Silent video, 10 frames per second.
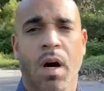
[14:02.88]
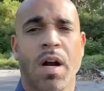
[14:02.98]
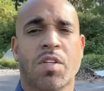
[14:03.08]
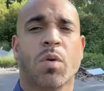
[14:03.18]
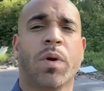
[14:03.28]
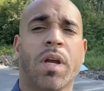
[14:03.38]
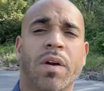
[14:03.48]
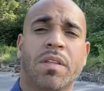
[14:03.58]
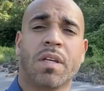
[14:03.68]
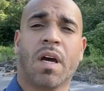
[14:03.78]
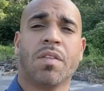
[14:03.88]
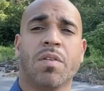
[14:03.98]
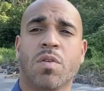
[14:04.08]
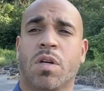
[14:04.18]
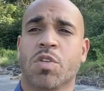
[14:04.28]
All right, so we're here at the other
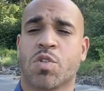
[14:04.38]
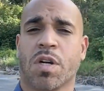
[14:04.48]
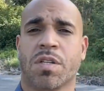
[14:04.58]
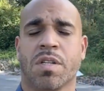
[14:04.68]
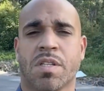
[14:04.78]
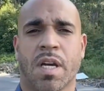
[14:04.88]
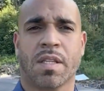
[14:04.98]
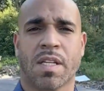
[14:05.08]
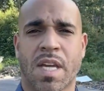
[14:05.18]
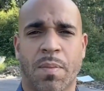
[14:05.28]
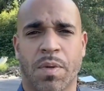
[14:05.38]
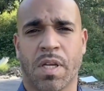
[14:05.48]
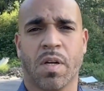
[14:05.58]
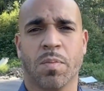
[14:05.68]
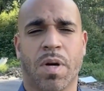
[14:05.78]
new construction site that's
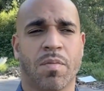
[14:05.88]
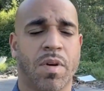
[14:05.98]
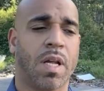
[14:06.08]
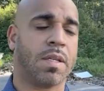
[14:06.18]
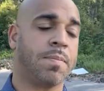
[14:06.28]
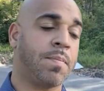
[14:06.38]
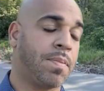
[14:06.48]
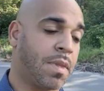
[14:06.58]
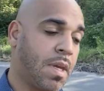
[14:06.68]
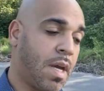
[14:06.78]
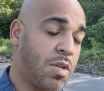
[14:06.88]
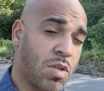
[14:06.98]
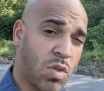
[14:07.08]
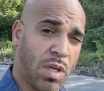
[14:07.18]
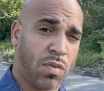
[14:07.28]
happening here in Palm Valley. And
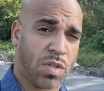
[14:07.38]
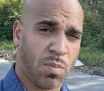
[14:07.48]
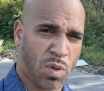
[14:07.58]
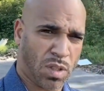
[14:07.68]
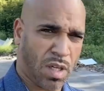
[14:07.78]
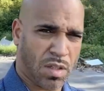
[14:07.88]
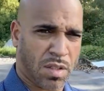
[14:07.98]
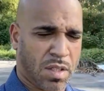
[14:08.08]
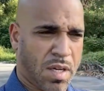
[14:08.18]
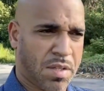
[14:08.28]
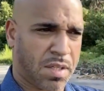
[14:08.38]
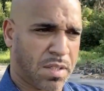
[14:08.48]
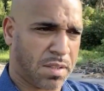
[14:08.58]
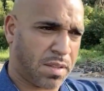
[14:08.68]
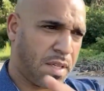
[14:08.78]
just to give you some more color on
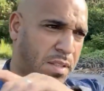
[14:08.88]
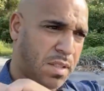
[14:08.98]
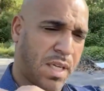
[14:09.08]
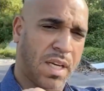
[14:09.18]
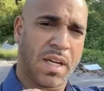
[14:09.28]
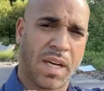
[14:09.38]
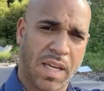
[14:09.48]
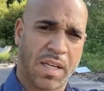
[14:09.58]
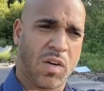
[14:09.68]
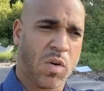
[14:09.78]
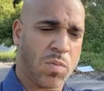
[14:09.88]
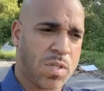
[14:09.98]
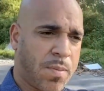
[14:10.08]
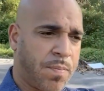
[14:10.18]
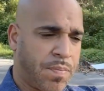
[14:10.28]
the Glenn Layton
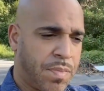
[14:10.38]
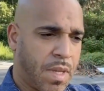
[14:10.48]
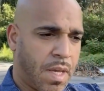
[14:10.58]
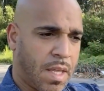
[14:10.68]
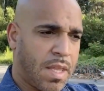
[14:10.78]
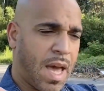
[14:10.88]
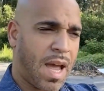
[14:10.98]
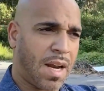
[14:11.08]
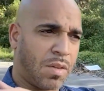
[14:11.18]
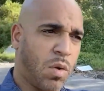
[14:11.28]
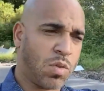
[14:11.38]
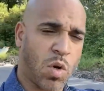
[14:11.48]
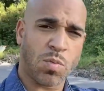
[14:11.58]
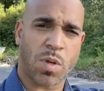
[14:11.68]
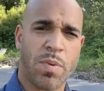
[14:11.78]
homes, those
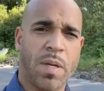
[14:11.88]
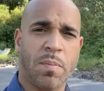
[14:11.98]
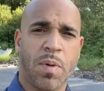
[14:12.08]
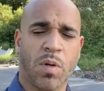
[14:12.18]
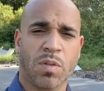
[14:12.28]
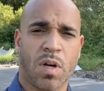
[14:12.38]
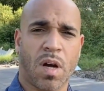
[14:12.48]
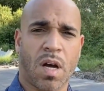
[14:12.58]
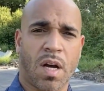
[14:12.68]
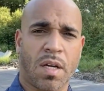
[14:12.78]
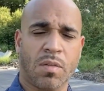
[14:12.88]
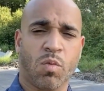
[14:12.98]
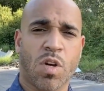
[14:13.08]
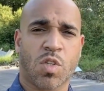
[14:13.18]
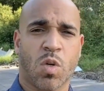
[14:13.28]
homes are being built on
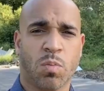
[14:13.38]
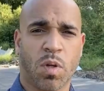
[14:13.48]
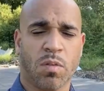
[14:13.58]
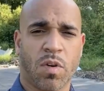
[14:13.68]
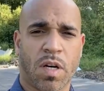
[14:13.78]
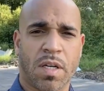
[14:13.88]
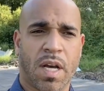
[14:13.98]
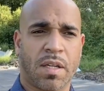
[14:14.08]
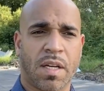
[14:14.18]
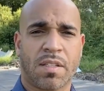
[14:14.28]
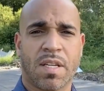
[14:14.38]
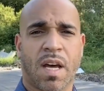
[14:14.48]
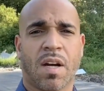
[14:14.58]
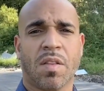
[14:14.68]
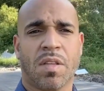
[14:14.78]
Roscoe Boulevard. Now, it's
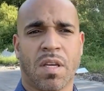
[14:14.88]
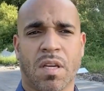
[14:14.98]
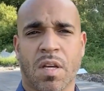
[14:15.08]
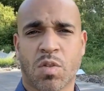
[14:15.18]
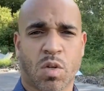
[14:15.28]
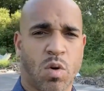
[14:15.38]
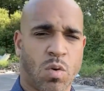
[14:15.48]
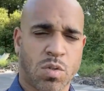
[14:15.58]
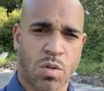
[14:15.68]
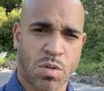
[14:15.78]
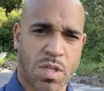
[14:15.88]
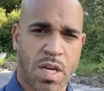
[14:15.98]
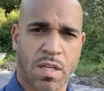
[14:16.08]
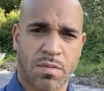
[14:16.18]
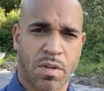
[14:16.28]
not on the intercoastal
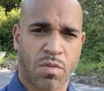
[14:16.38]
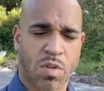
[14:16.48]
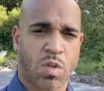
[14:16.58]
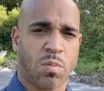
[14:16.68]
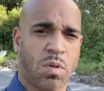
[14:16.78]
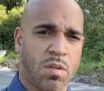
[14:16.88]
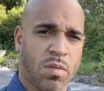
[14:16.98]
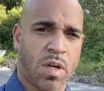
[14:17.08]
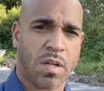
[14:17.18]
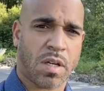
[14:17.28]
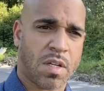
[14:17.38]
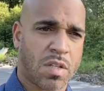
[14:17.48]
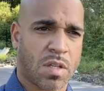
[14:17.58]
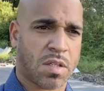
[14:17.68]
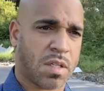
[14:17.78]
side of Roscoe Boulevard,
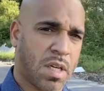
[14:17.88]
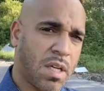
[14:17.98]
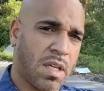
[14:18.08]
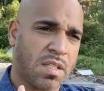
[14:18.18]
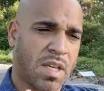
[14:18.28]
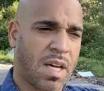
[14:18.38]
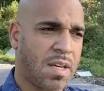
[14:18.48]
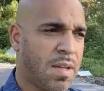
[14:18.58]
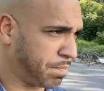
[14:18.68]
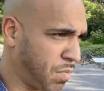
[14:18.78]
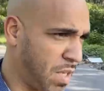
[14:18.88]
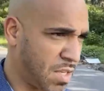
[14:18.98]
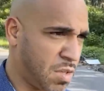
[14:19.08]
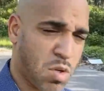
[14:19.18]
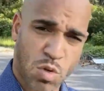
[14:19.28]
it's on the inland side.
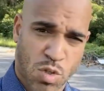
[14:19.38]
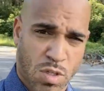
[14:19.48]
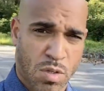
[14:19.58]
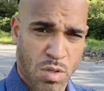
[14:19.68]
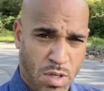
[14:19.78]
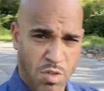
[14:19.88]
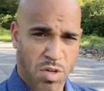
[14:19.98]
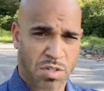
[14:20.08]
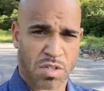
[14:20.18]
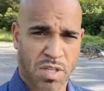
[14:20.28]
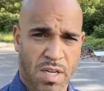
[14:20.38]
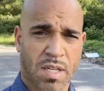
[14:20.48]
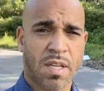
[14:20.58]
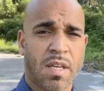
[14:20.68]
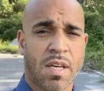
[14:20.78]
This new construction site
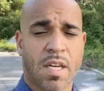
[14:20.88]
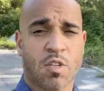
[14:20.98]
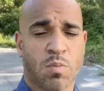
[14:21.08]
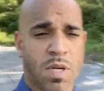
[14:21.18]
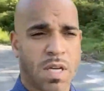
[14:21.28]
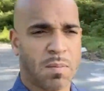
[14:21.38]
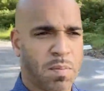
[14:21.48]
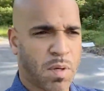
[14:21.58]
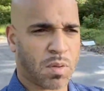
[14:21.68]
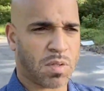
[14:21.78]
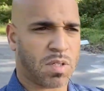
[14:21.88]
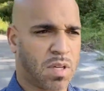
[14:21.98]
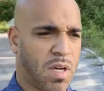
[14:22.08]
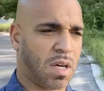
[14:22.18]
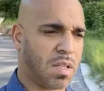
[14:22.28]
is being built
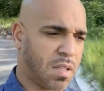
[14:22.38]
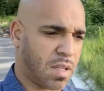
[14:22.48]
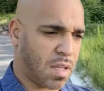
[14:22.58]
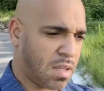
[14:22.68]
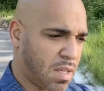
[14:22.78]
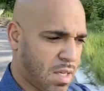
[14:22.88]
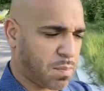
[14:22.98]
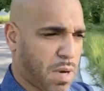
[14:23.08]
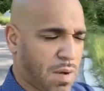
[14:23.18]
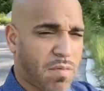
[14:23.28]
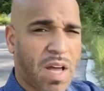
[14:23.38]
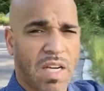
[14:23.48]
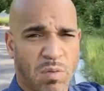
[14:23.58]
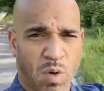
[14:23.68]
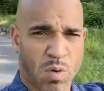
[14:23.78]
on the Palm
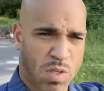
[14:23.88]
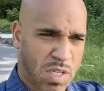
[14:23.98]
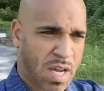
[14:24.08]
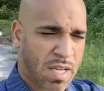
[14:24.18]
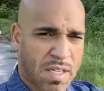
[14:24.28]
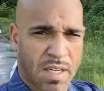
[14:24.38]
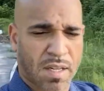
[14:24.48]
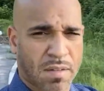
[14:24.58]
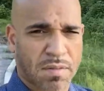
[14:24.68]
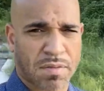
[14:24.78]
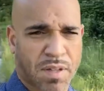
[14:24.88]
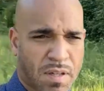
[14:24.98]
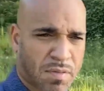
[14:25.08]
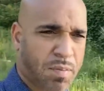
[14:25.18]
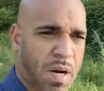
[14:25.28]
Valley Road side of
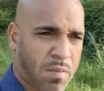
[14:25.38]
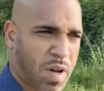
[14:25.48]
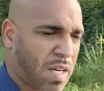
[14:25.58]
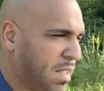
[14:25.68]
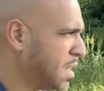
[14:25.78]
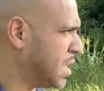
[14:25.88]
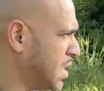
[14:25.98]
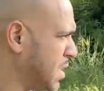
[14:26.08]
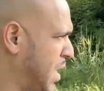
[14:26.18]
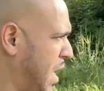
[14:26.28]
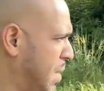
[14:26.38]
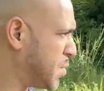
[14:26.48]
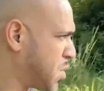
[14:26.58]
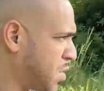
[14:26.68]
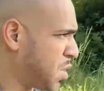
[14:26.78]
Palm Valley.
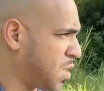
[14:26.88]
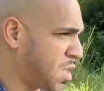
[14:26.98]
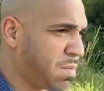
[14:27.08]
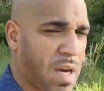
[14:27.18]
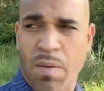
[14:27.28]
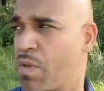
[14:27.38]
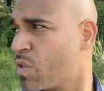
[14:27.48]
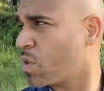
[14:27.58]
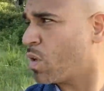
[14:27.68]
So as you can see behind me, there's a